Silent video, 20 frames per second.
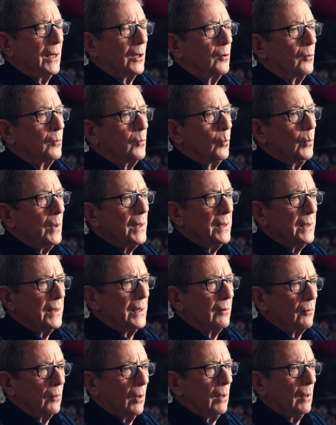it could win in
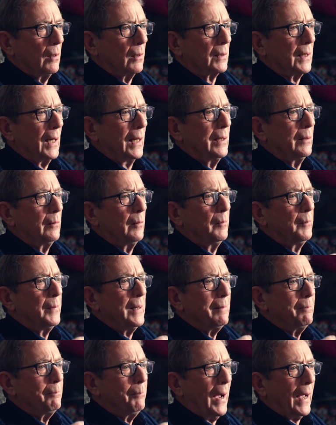Iraq and it would
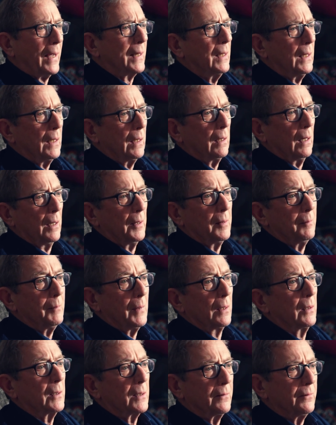be backing an
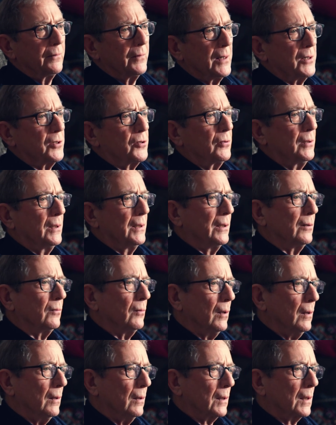American victory in
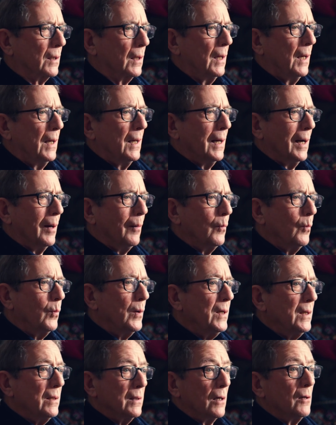Iraq. And
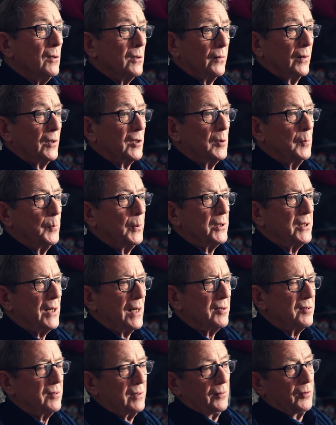we, those of us who
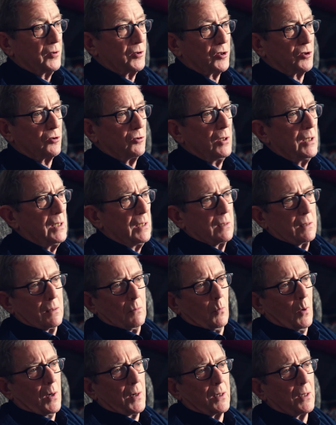protested, the street, the
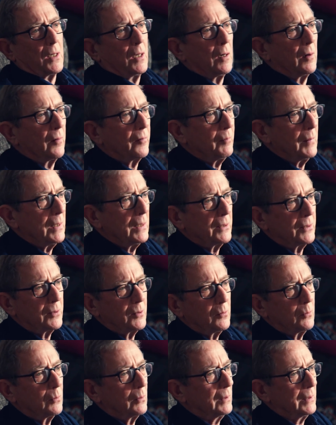one and a half million
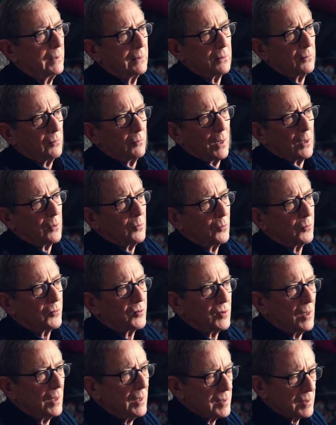who were in the record
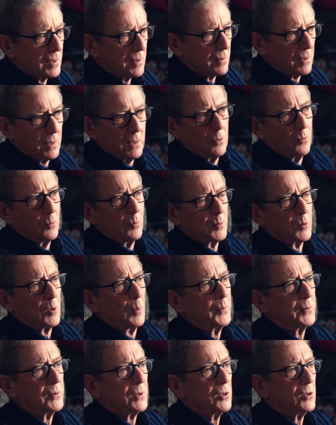sizes, the enormous
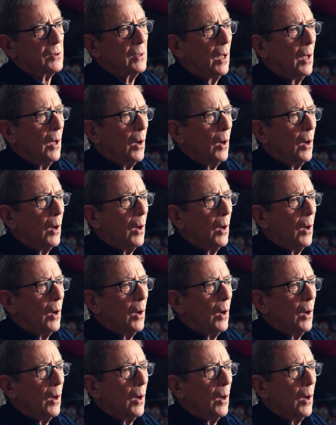opposition,